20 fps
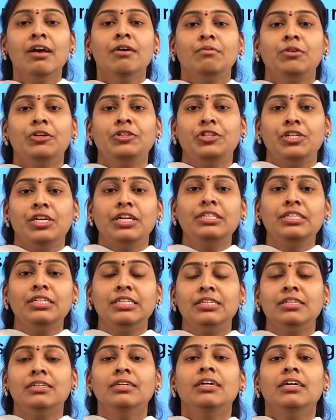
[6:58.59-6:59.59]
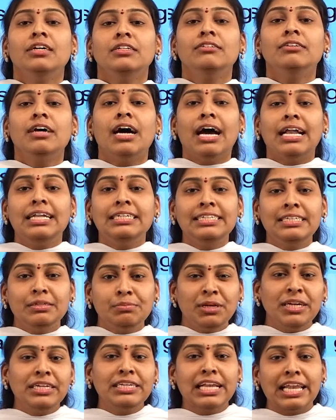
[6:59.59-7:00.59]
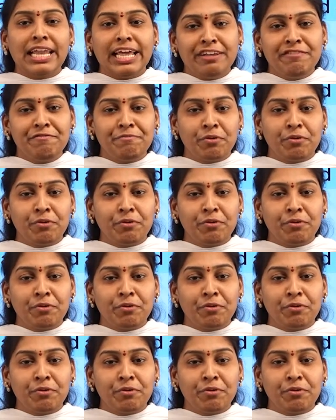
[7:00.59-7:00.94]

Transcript: which is the ultimate life